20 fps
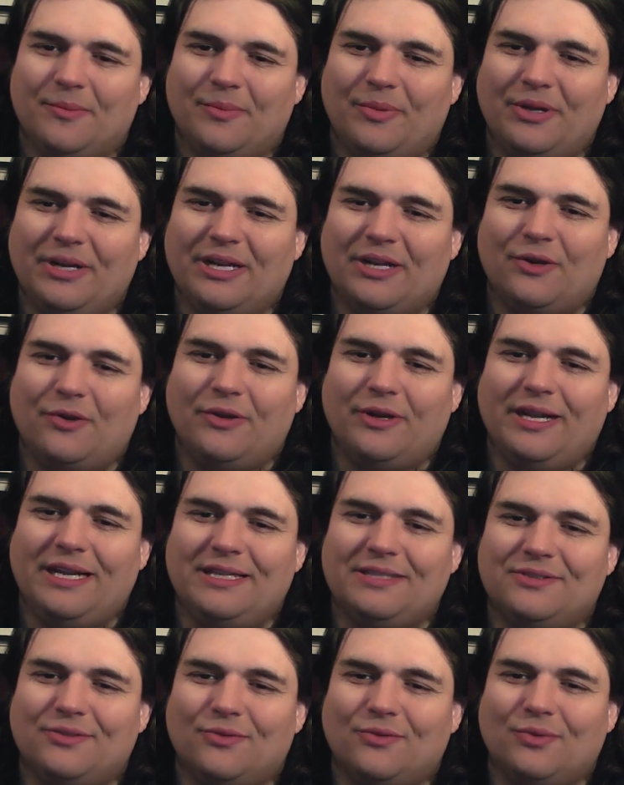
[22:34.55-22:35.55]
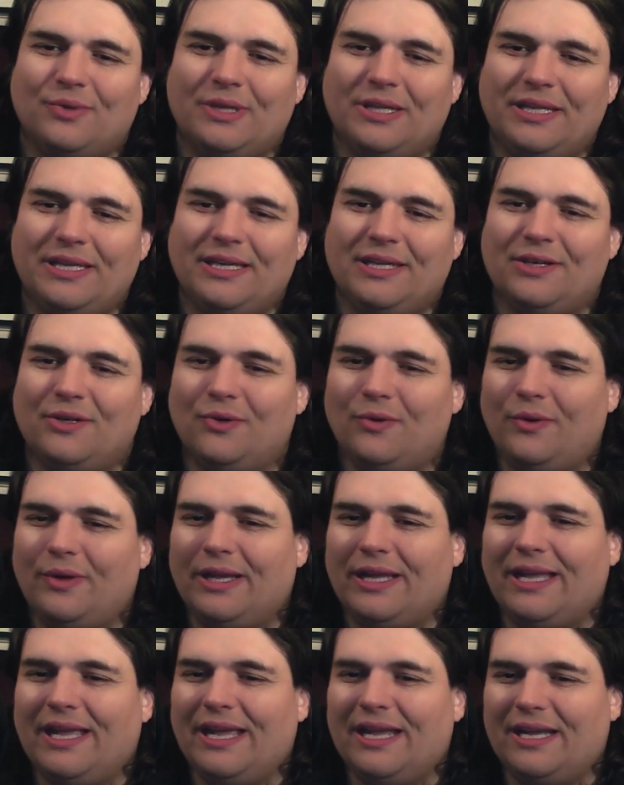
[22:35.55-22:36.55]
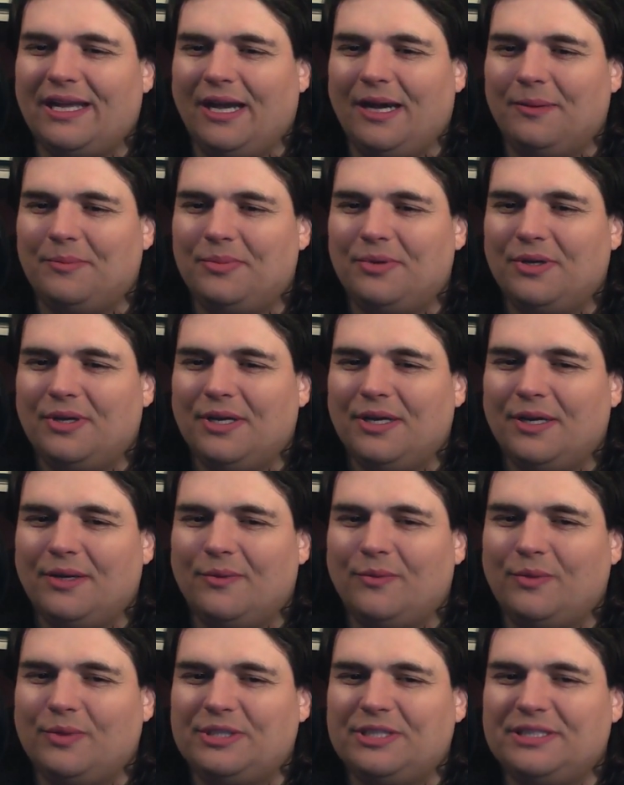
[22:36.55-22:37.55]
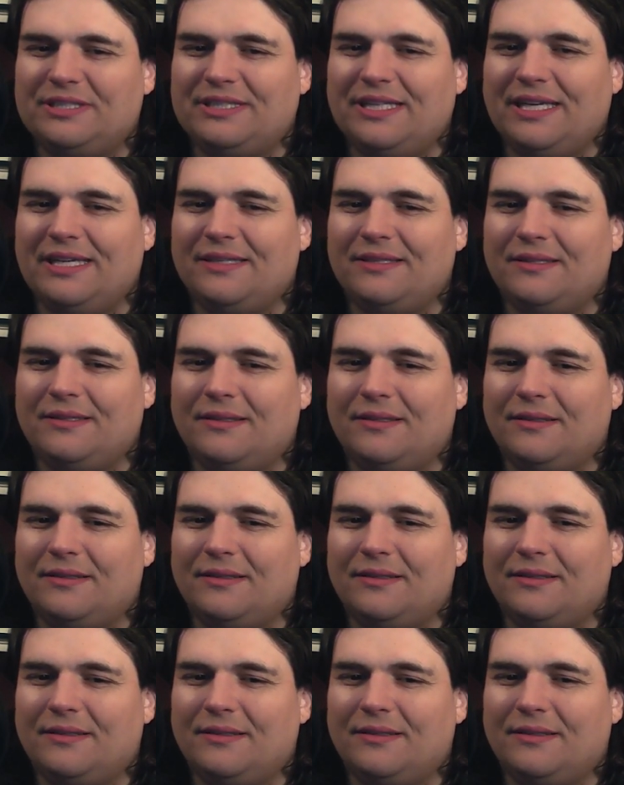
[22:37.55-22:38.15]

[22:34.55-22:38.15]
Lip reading: but it creates a really annoying hiccup, which is that,